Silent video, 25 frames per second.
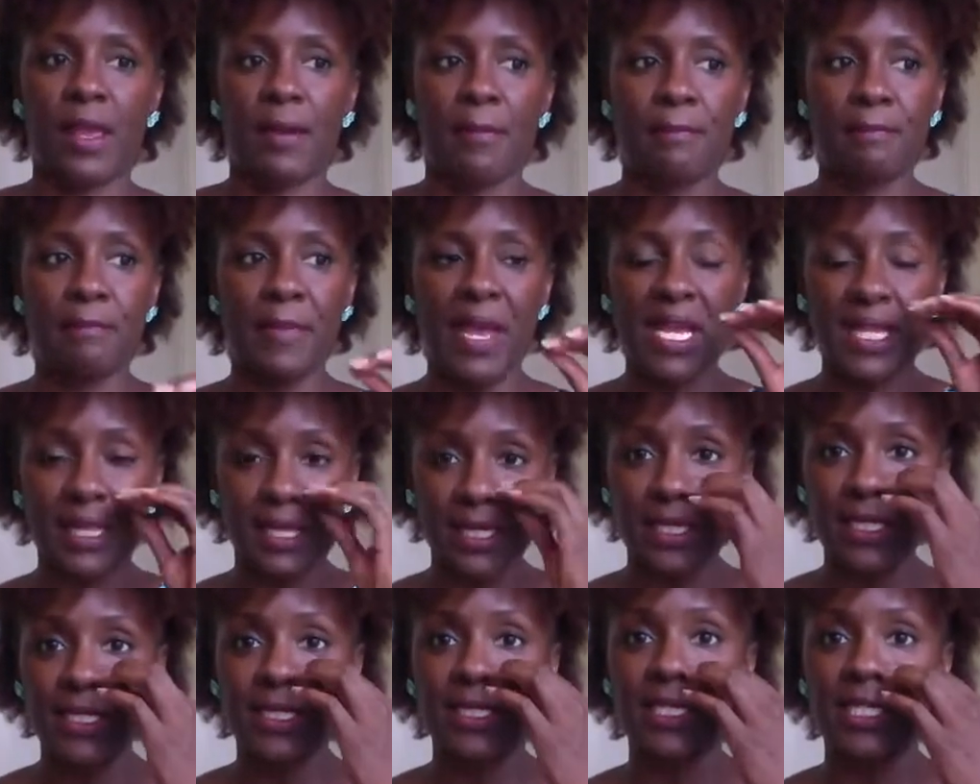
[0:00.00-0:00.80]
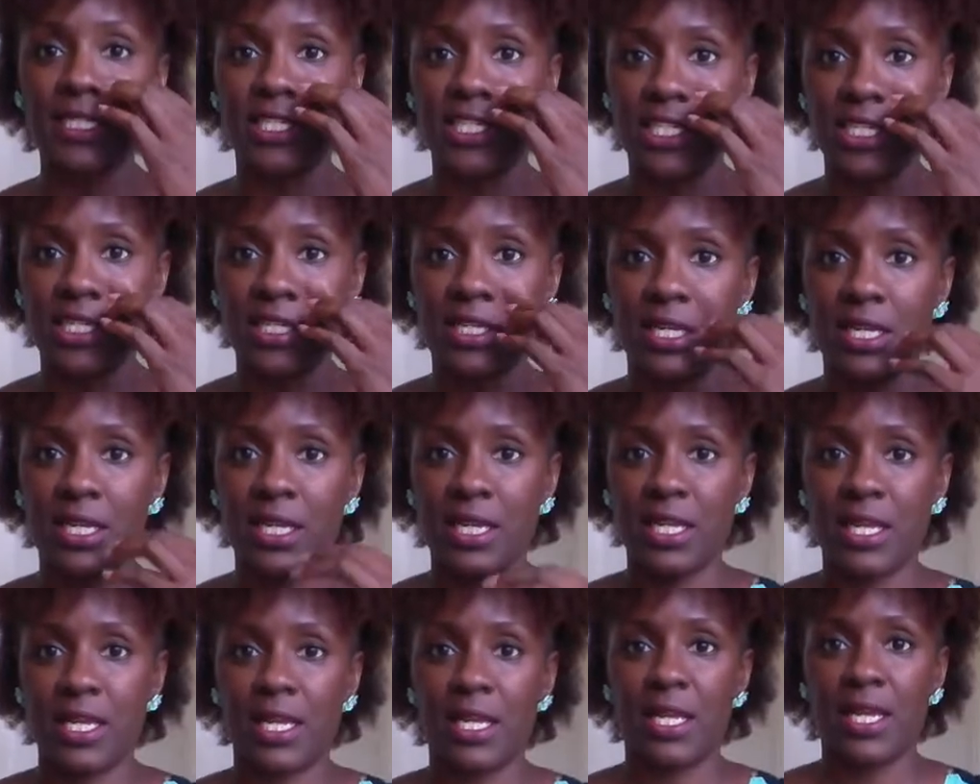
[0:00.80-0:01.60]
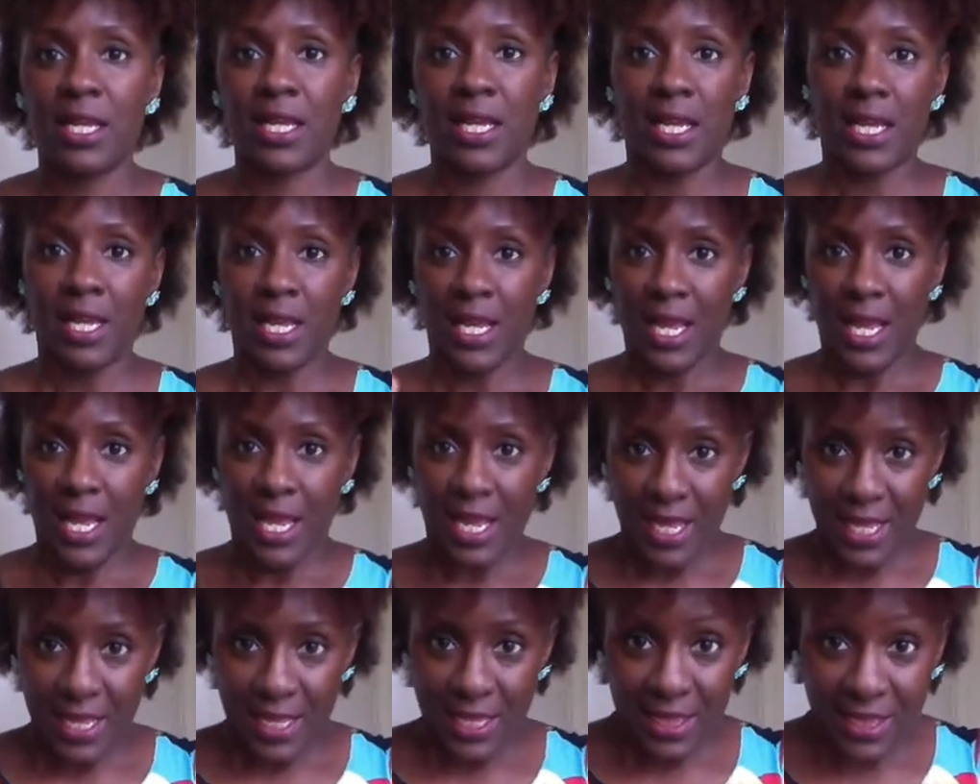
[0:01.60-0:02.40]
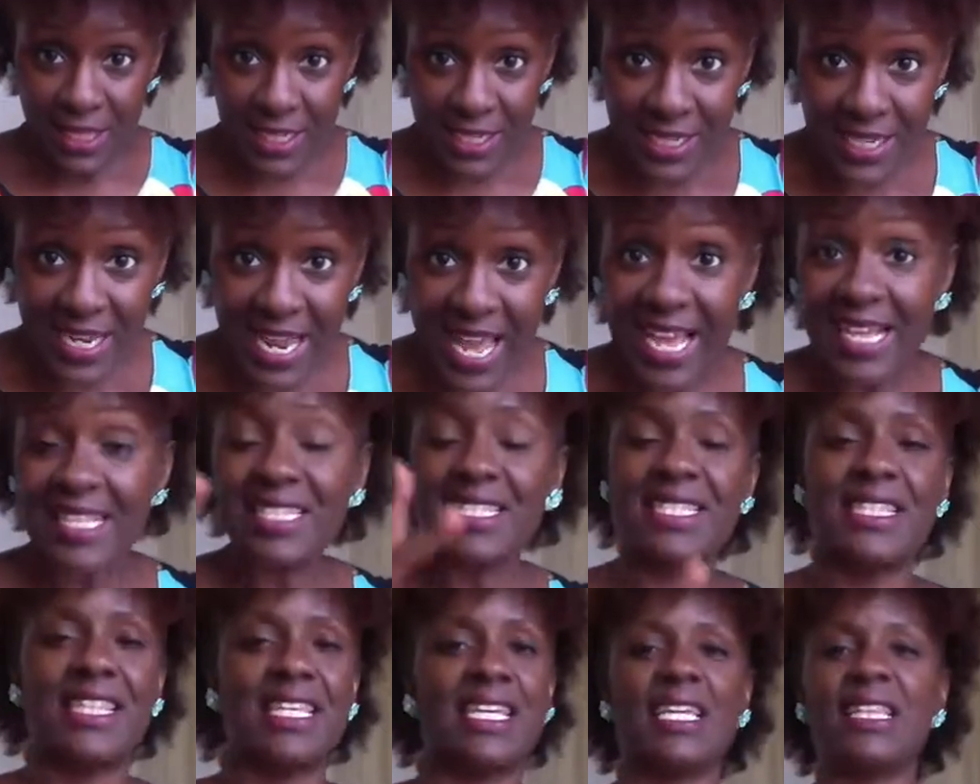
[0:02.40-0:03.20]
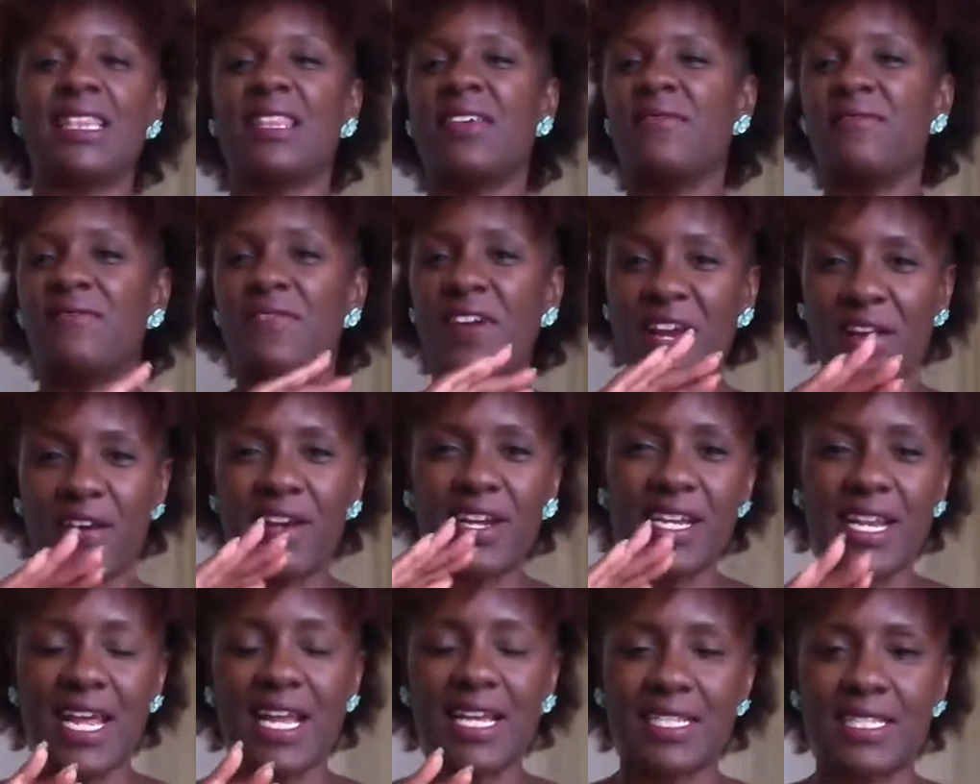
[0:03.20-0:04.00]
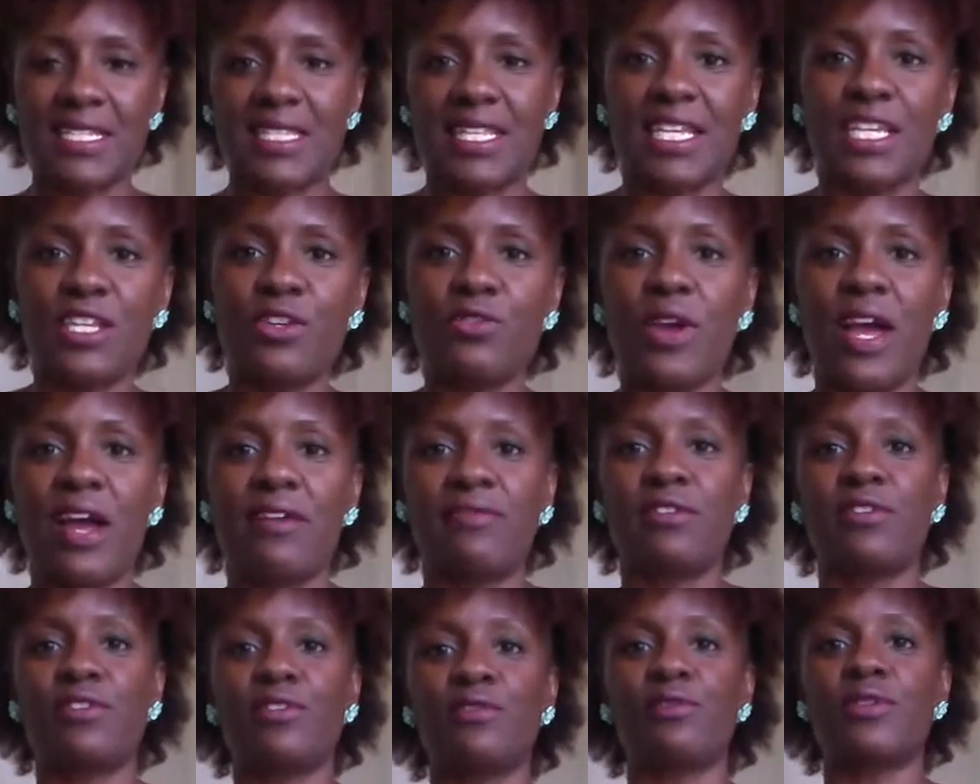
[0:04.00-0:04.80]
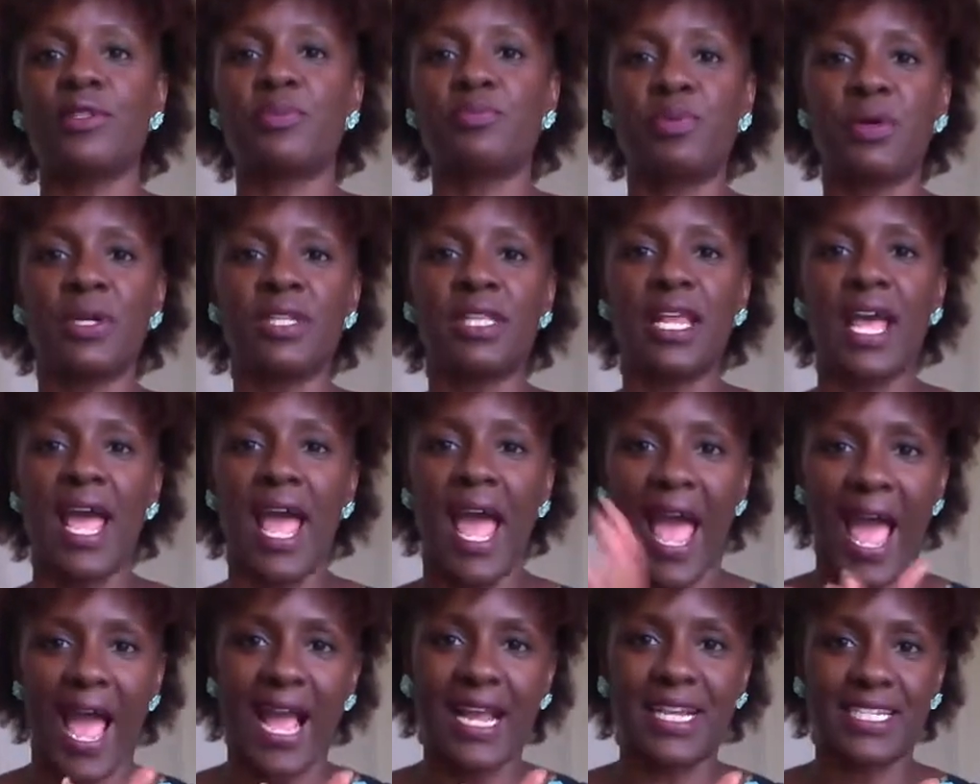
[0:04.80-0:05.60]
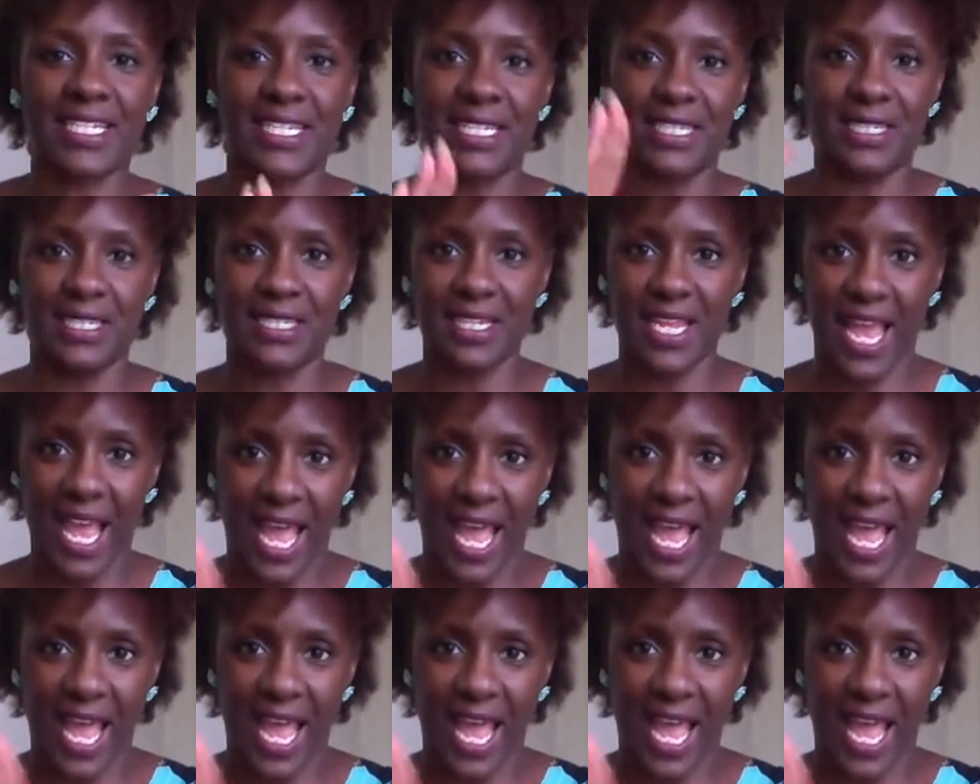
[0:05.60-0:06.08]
Make the decision. The next thing, the very next thing you have to do is put actions,